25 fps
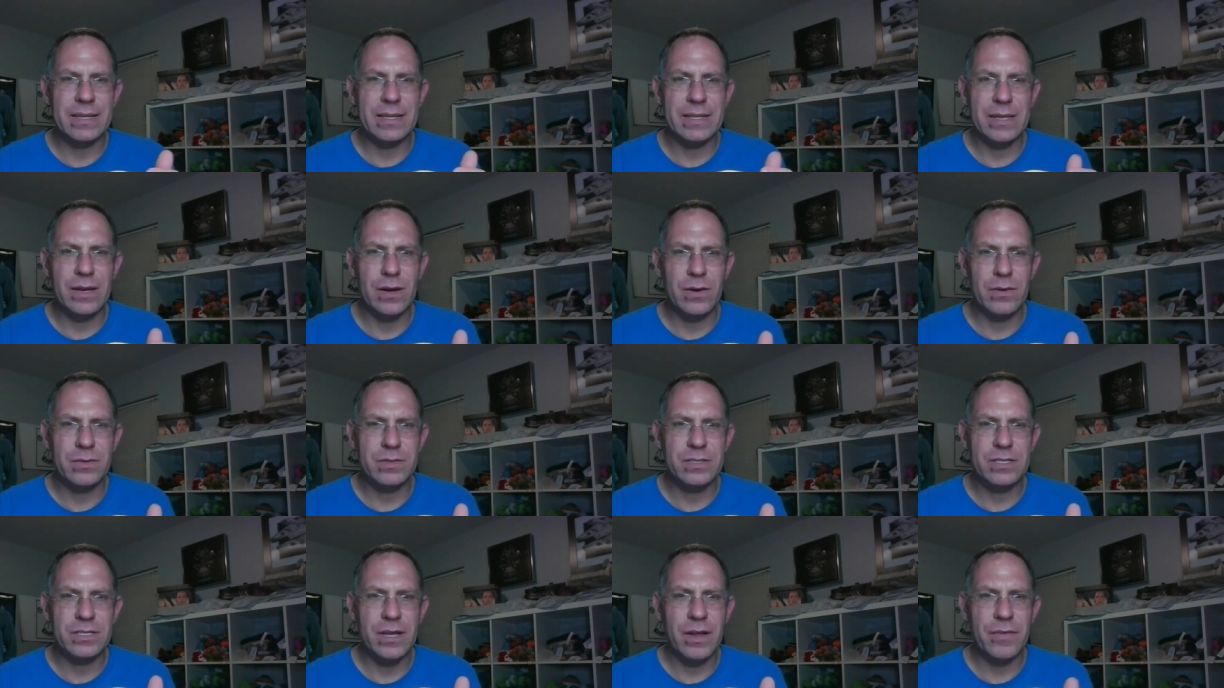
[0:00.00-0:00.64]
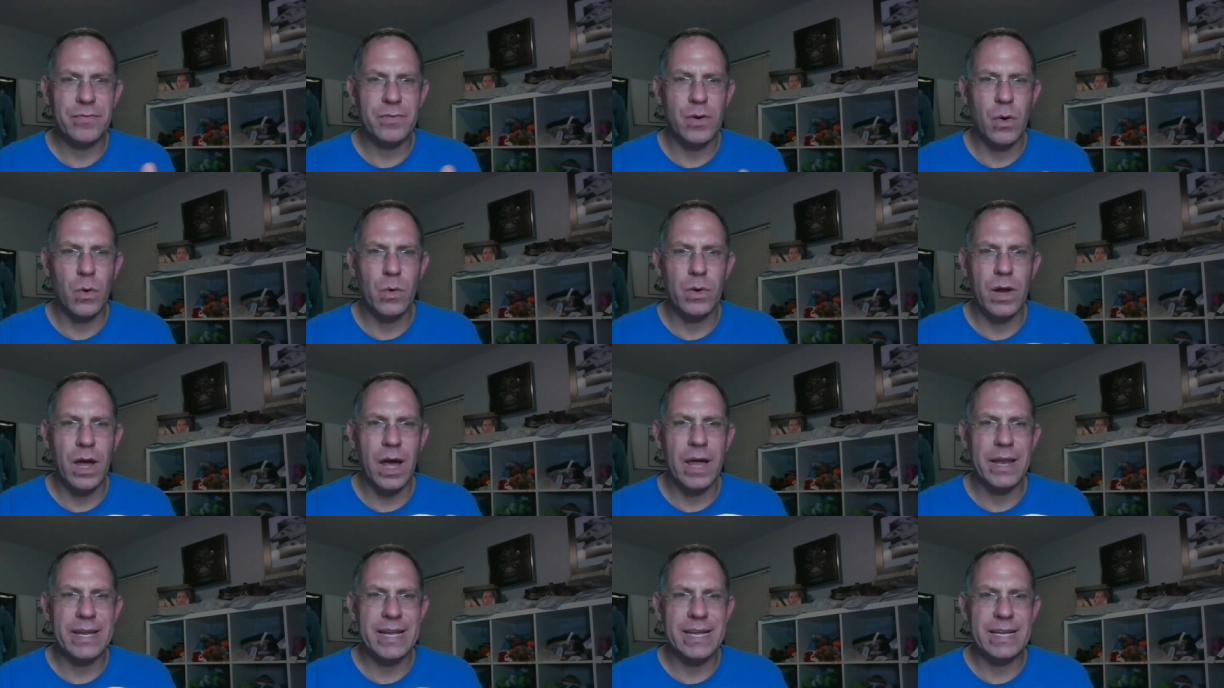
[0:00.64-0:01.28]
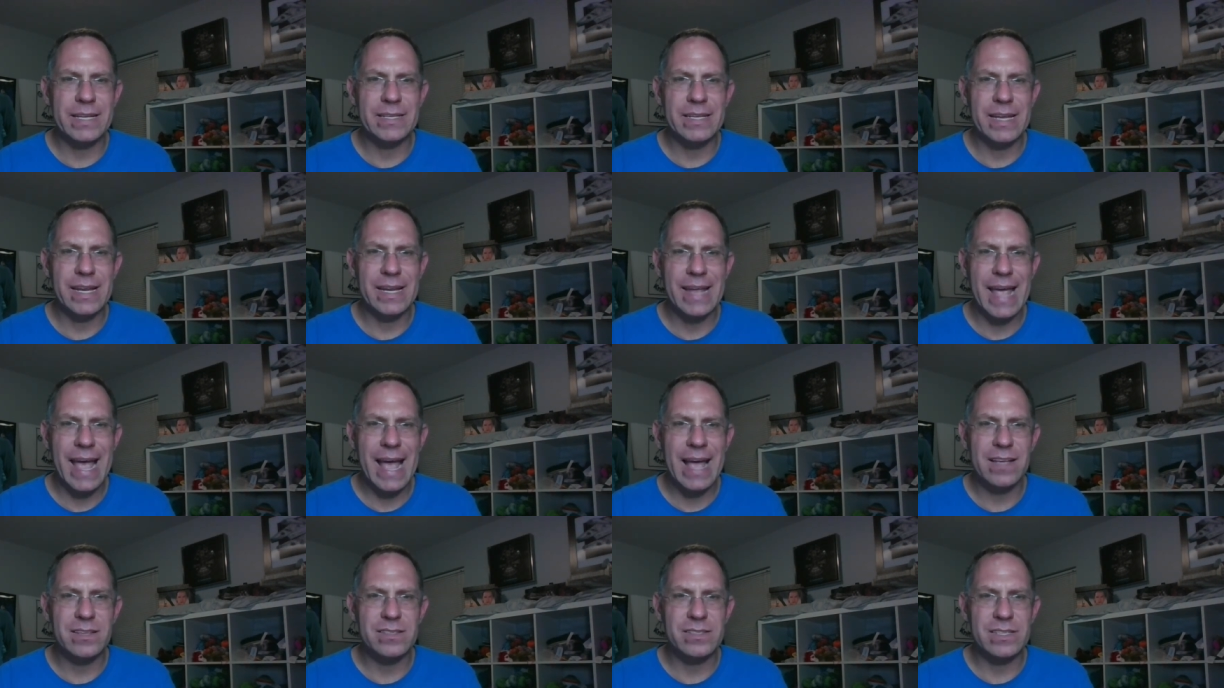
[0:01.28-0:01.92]
you know, stuff going on, it
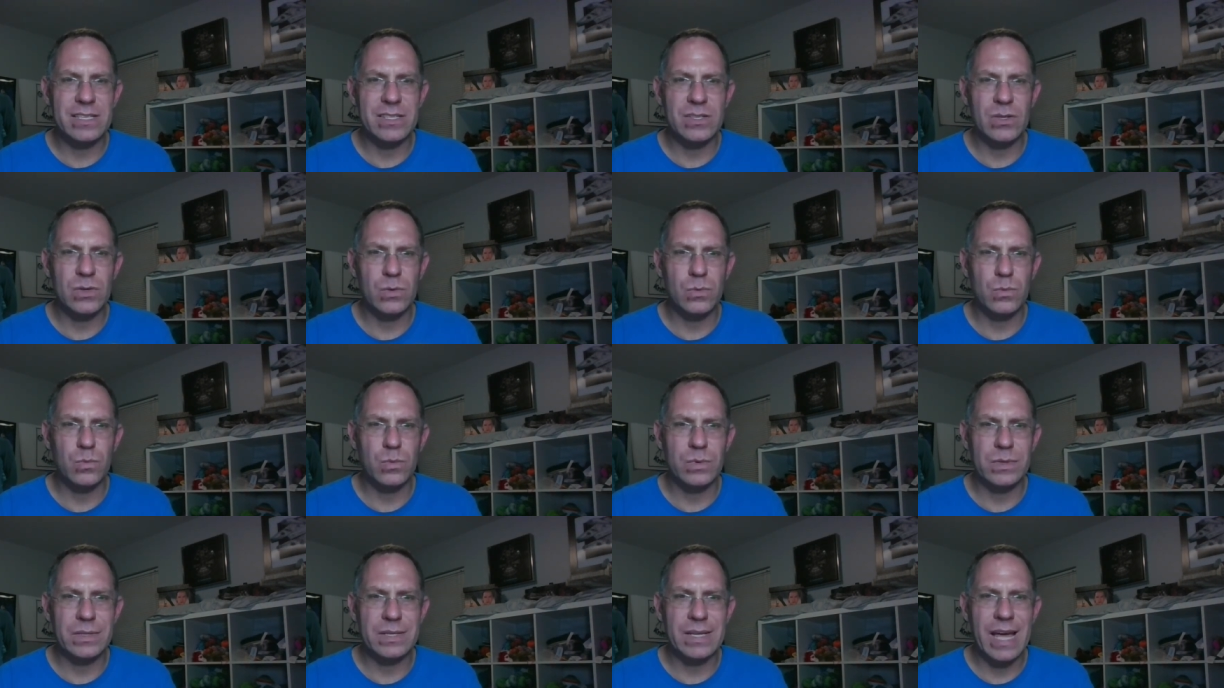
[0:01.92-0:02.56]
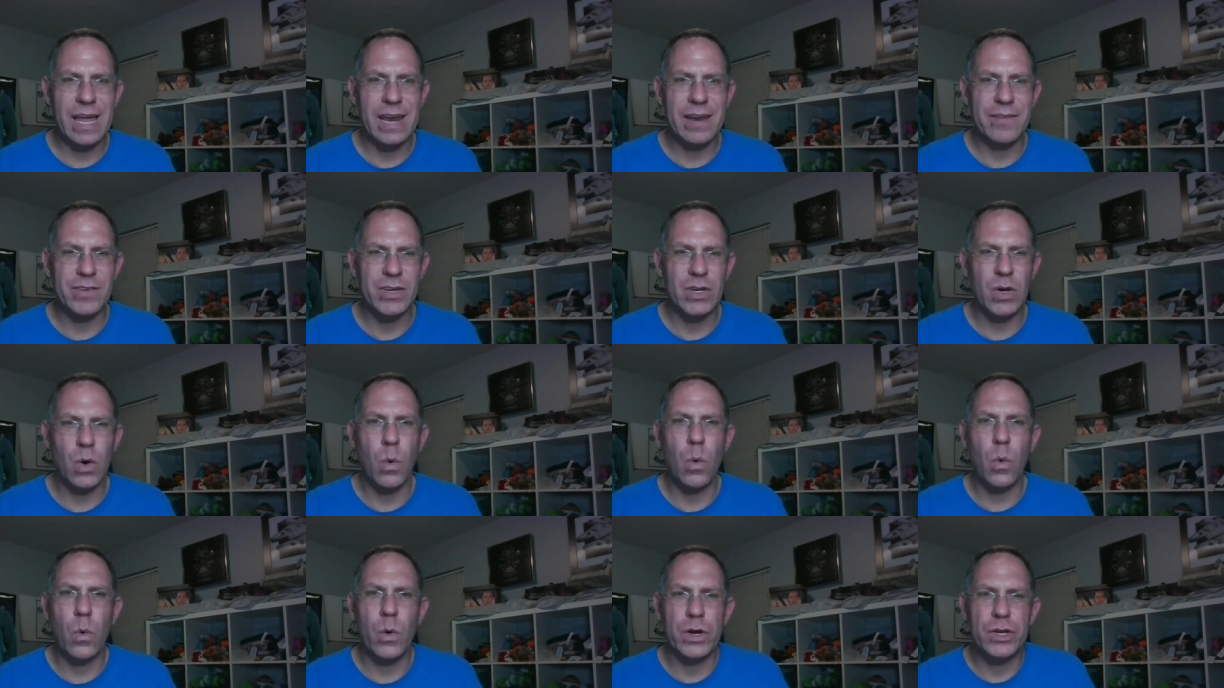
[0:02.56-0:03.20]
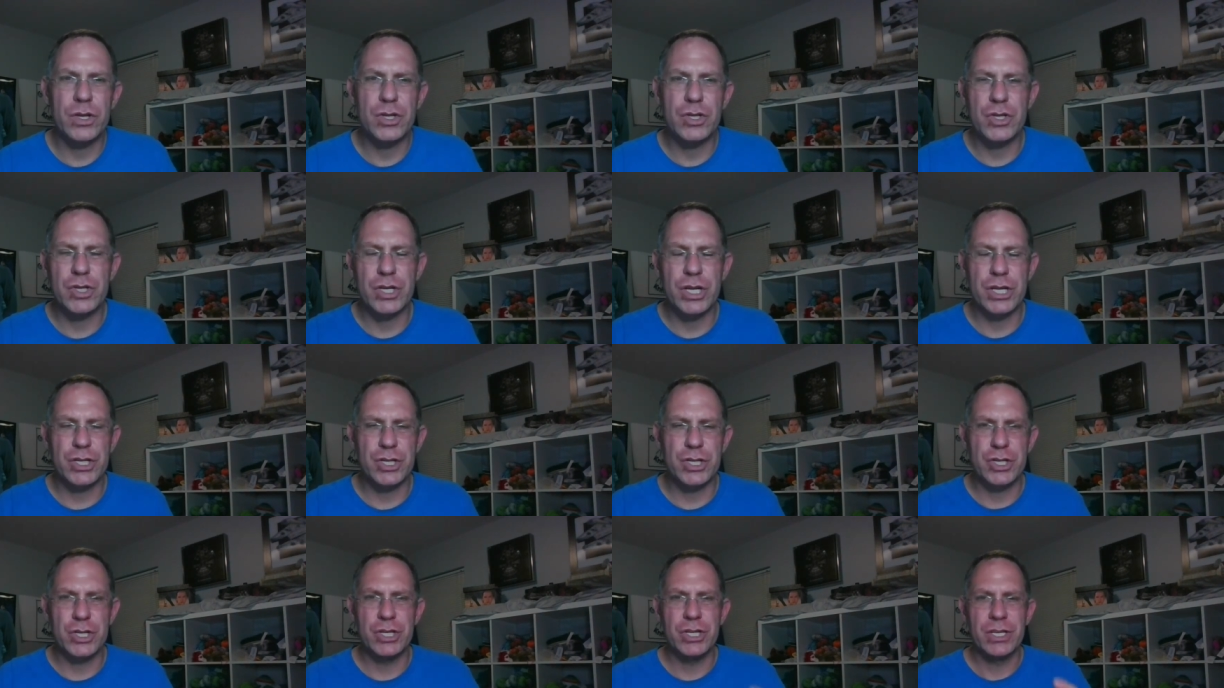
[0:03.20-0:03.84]
has this kind of an
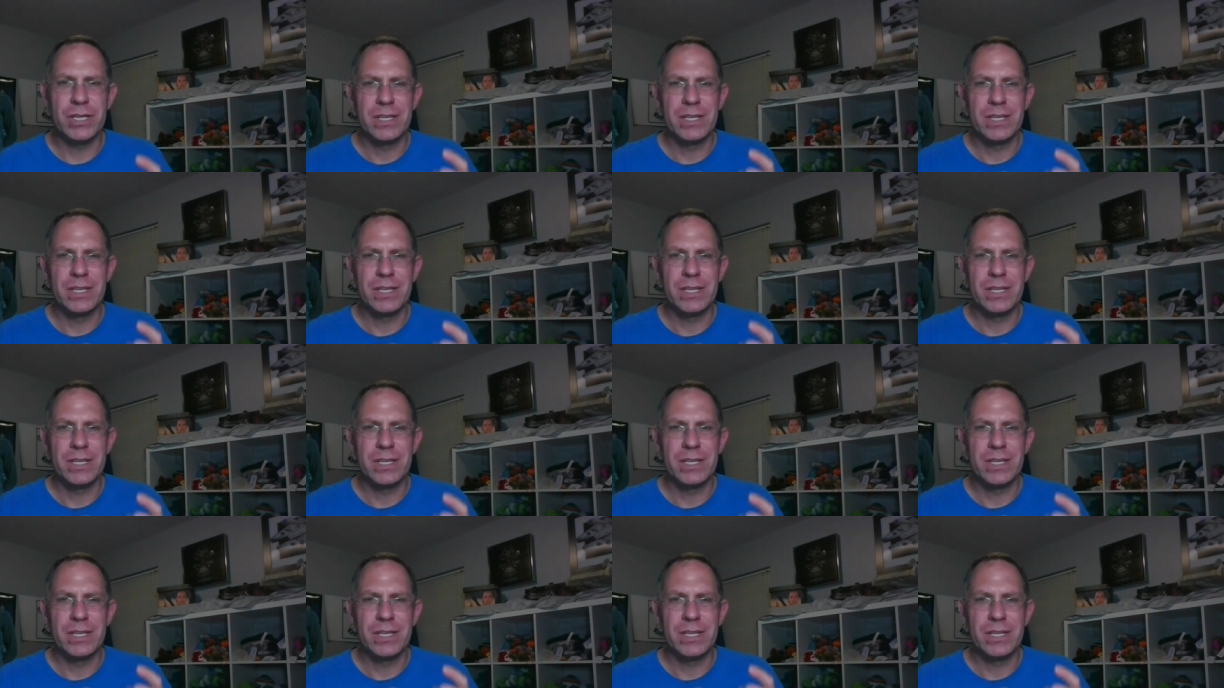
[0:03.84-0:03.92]
orangish